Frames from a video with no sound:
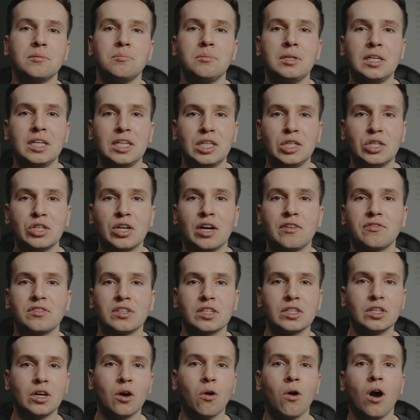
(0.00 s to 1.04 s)
mean you have
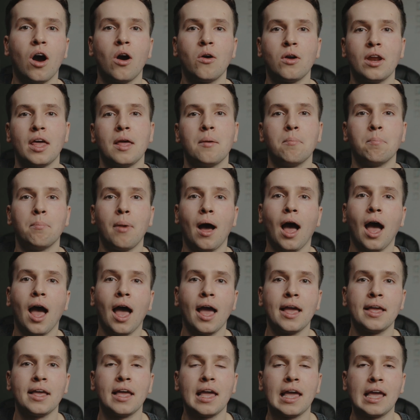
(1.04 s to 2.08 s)
to go out and
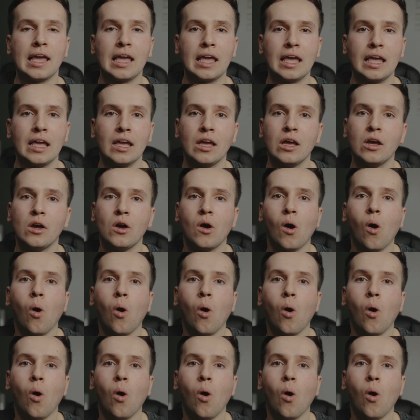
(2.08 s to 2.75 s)
buy a